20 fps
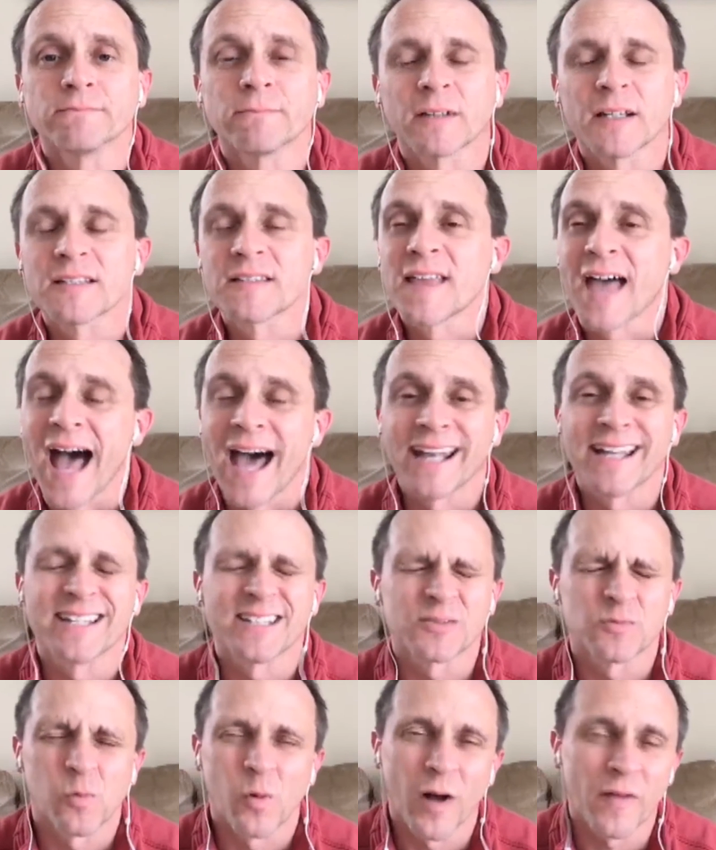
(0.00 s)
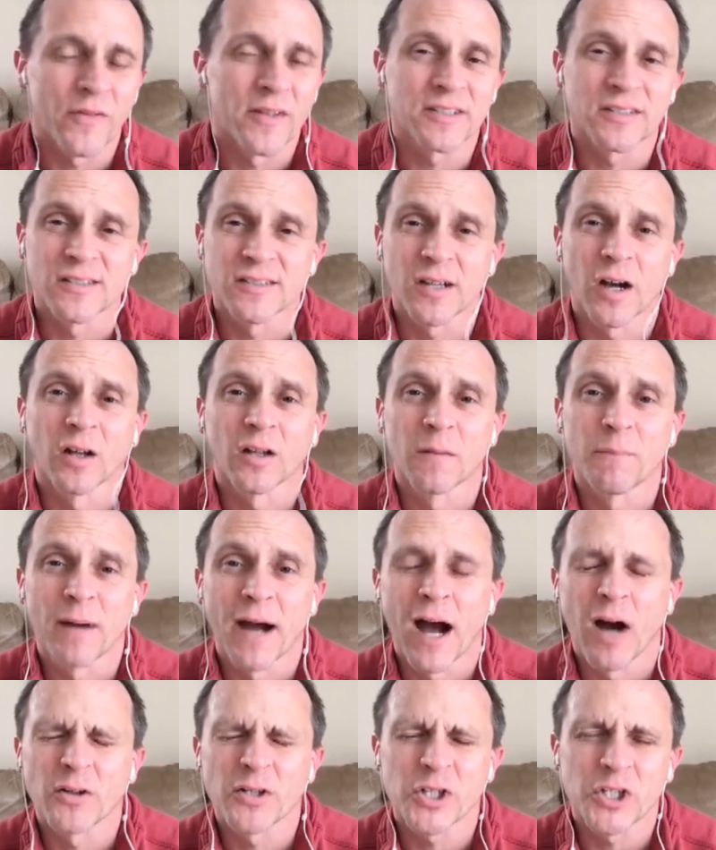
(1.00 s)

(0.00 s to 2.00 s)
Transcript: because that is what this is all about,